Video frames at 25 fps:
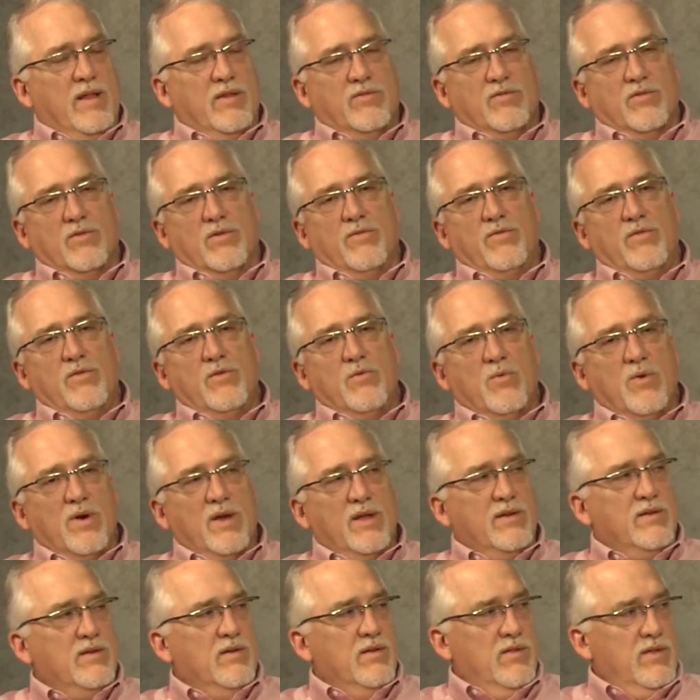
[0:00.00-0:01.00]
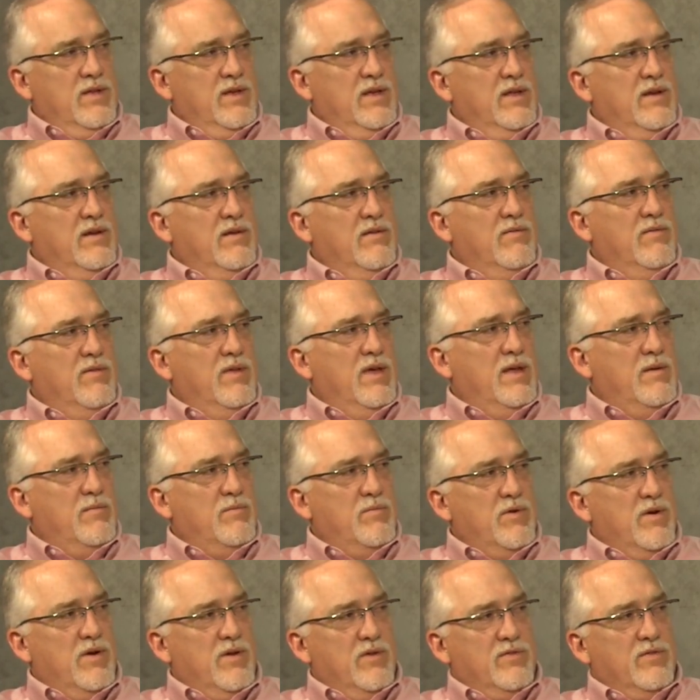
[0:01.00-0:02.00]
And so if you wait till the end of
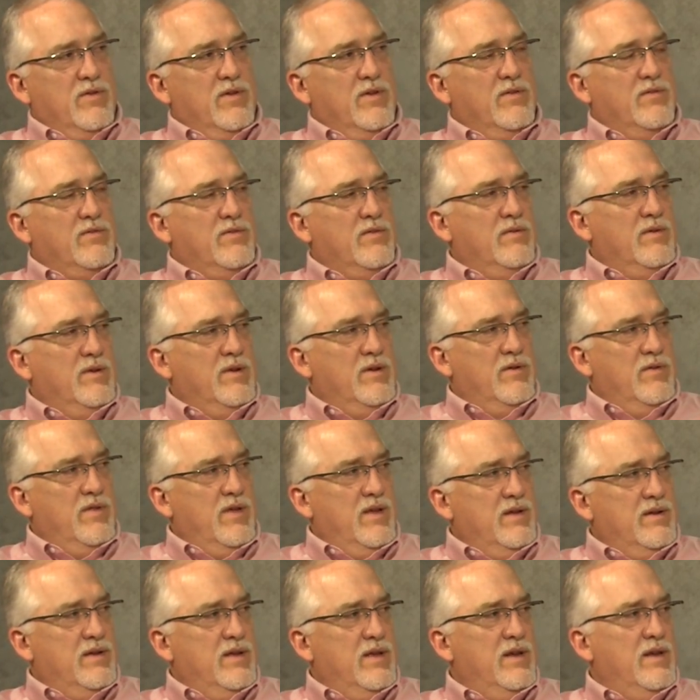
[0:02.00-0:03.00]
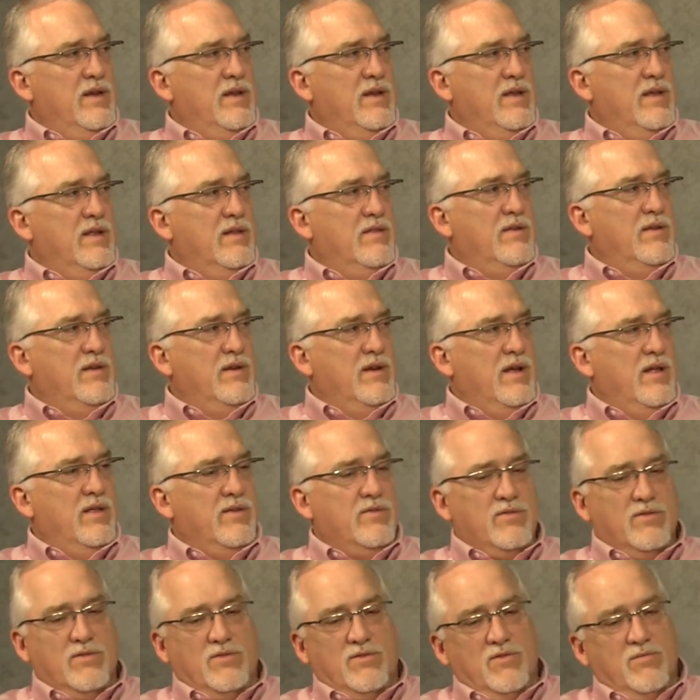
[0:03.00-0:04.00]
that process to enter that data to get the
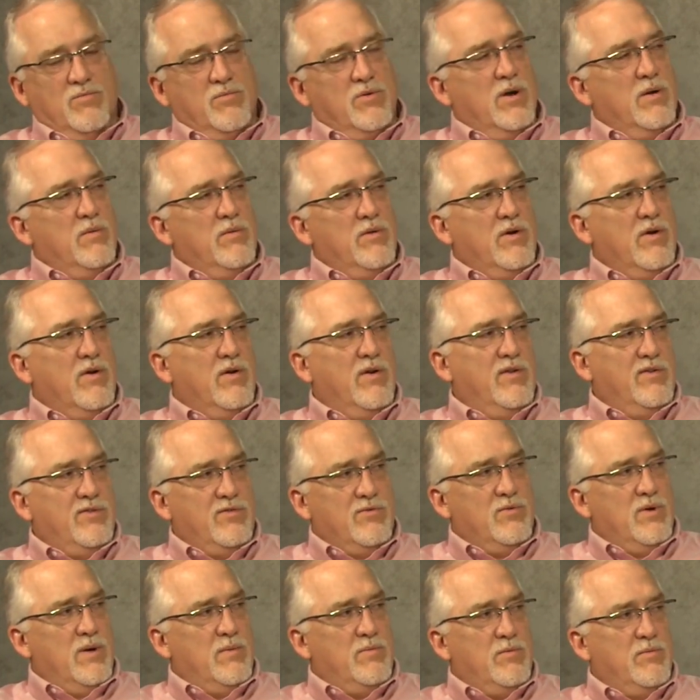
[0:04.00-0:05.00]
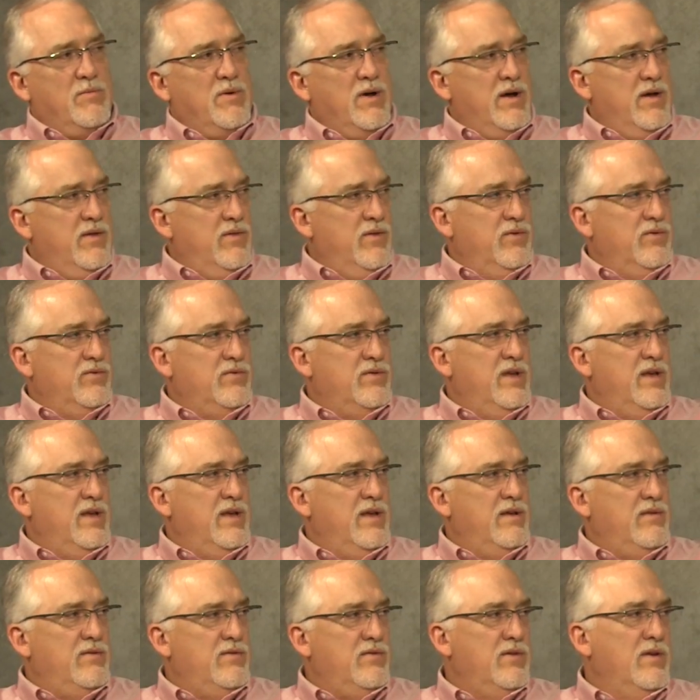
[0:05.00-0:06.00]
analysis, you've probably already swept by those
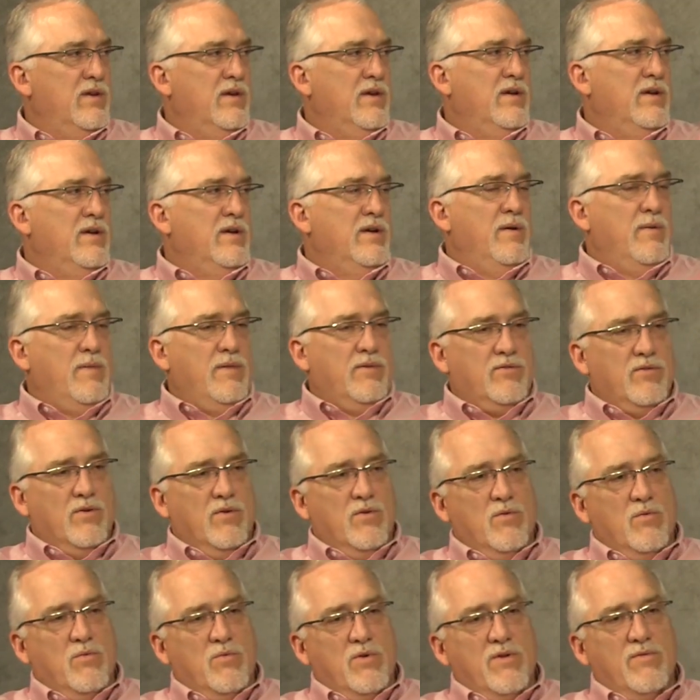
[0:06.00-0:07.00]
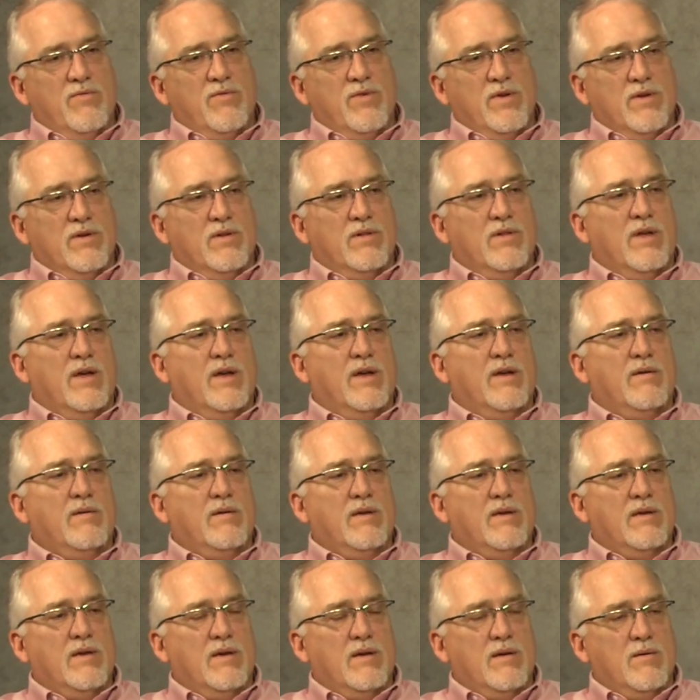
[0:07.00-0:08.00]
dates. So we feel like
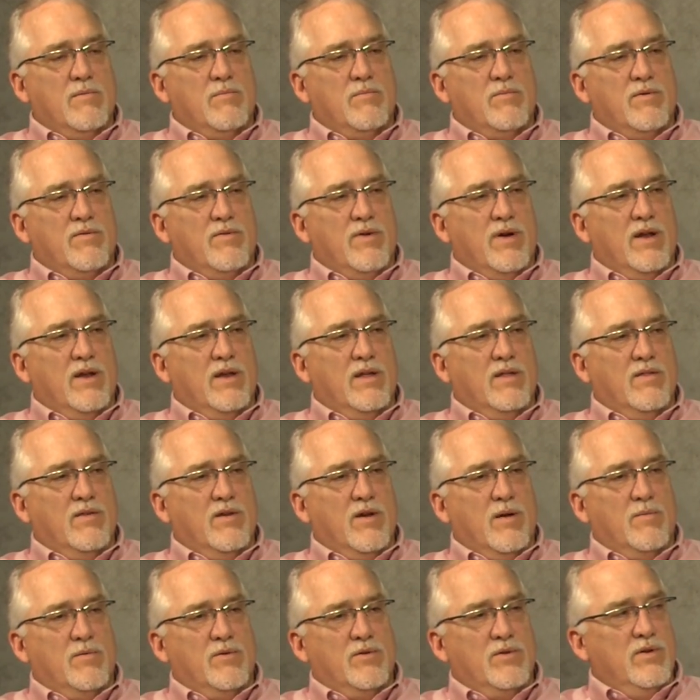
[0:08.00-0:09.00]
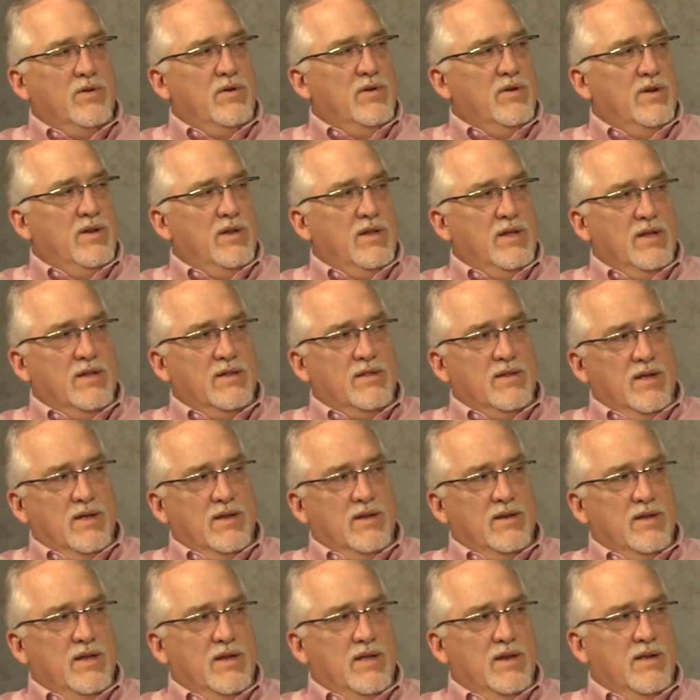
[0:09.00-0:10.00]
providing the opportunity to get
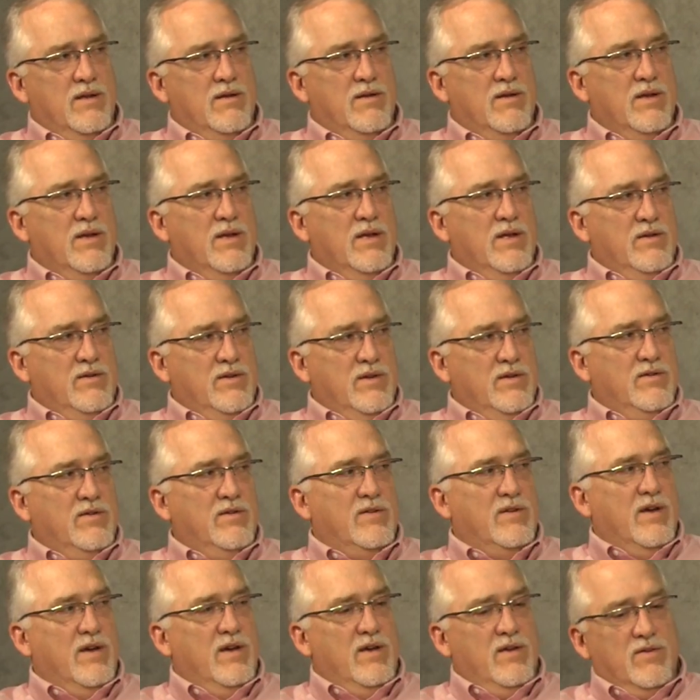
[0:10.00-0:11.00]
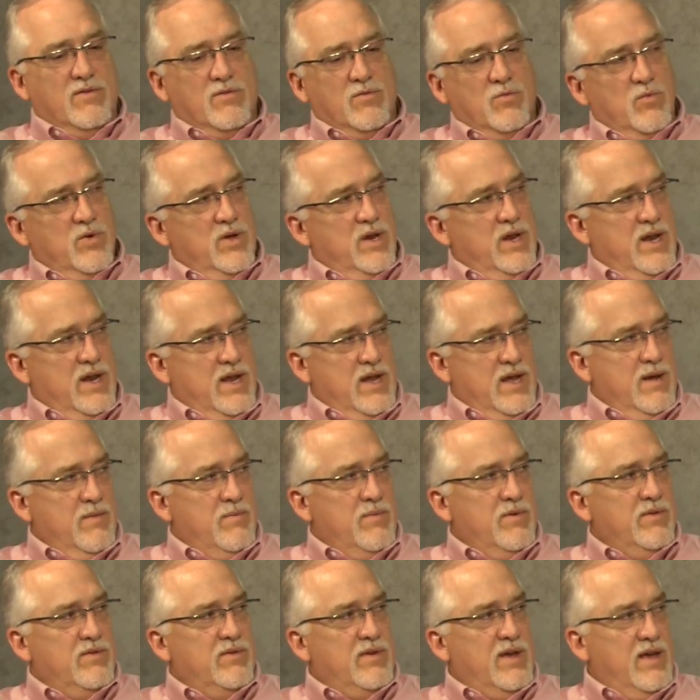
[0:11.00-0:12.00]
that data digitized when it
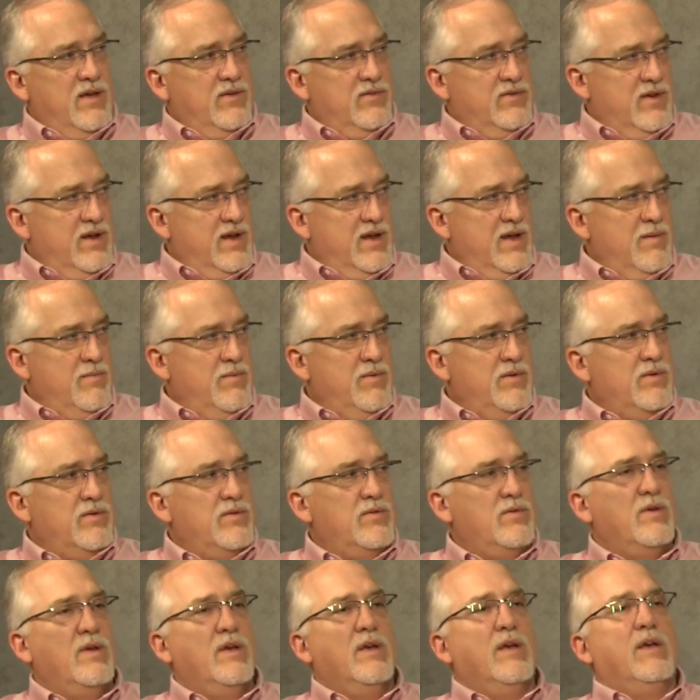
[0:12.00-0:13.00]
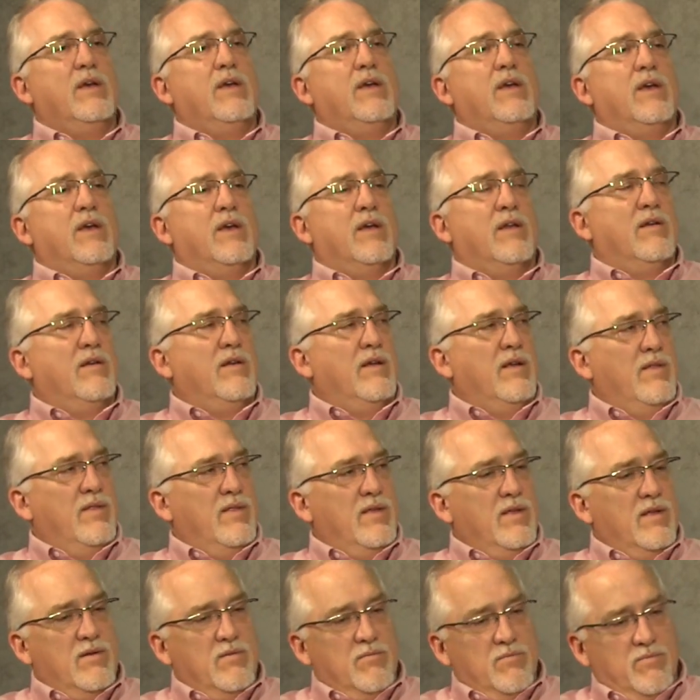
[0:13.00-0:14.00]
happens, as it happens, and
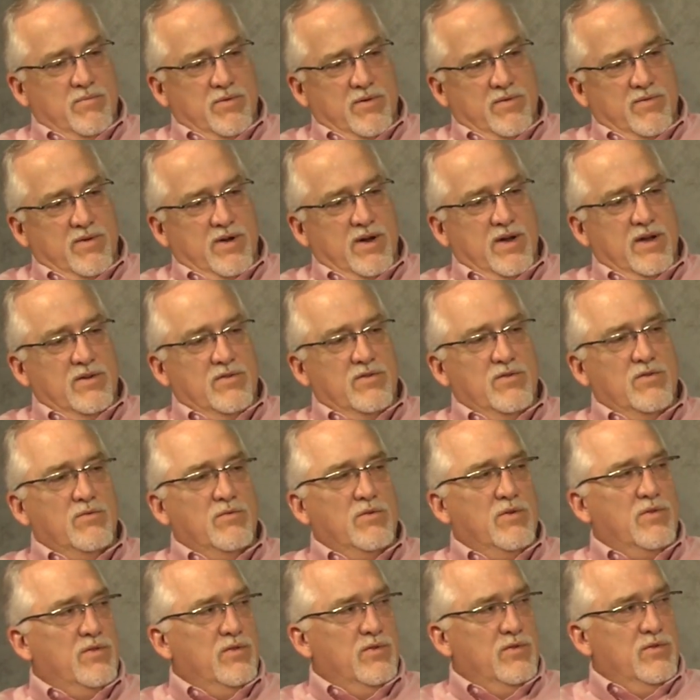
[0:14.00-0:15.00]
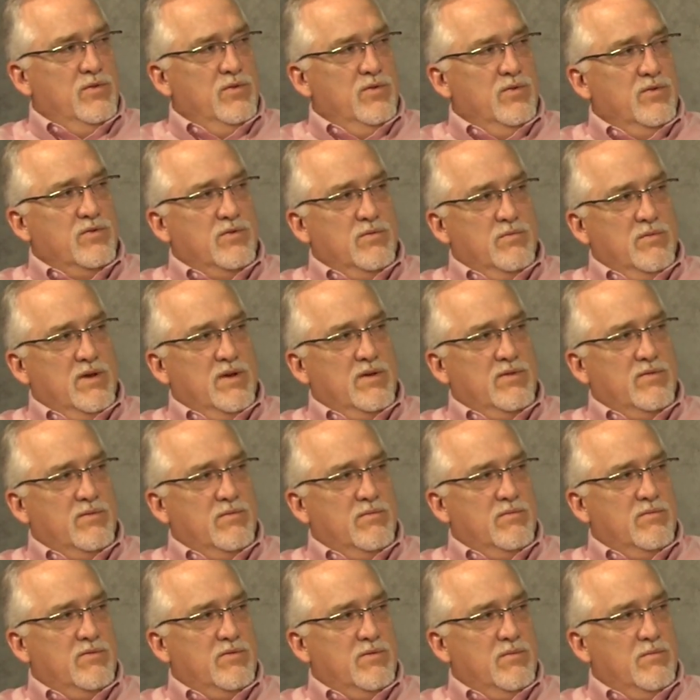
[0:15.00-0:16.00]
then provide you with the tools to make
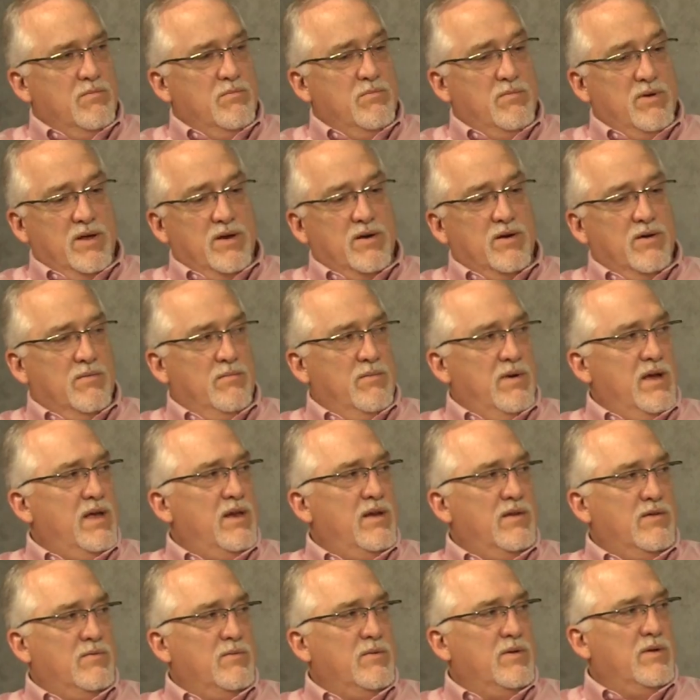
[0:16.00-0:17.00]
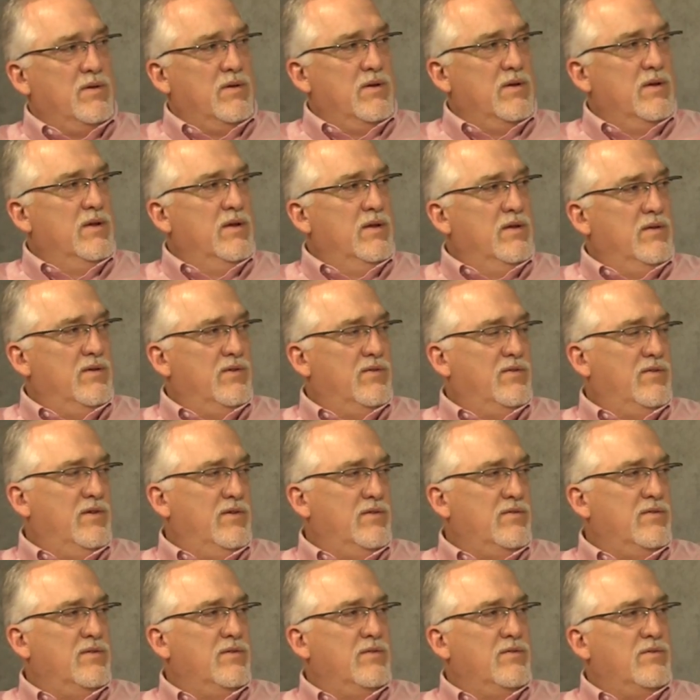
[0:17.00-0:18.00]
some better management
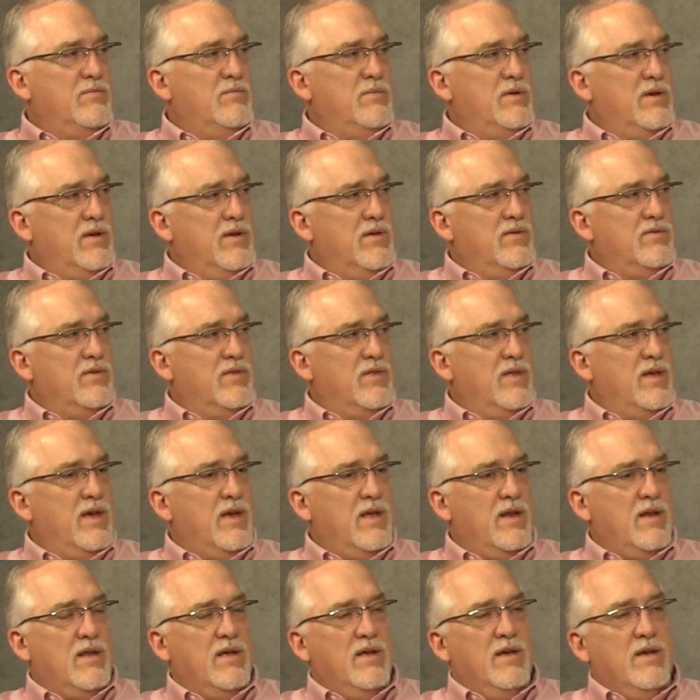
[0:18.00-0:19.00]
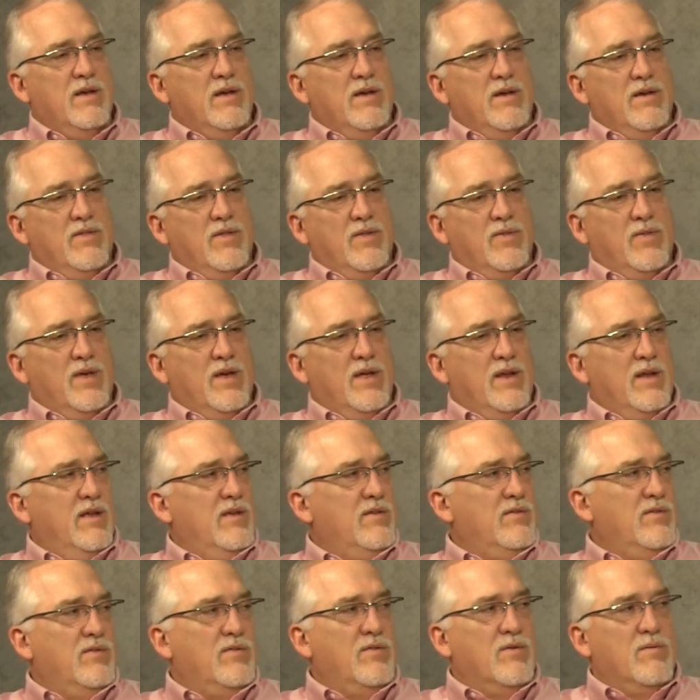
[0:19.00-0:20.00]
decisions because of that
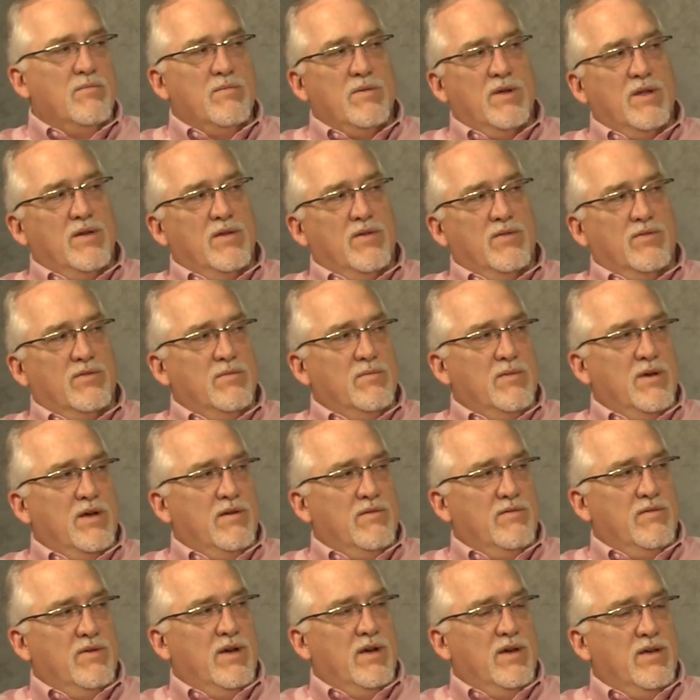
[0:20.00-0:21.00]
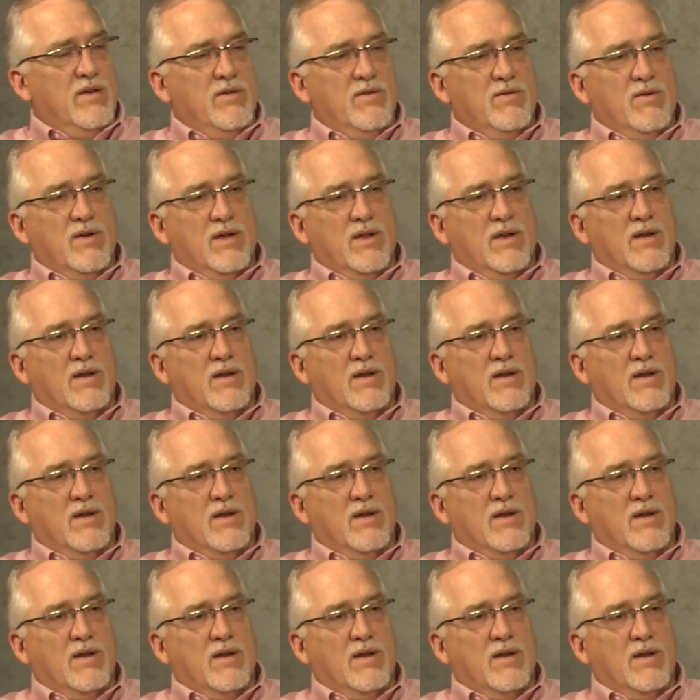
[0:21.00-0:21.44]
has a tremendous amount of value.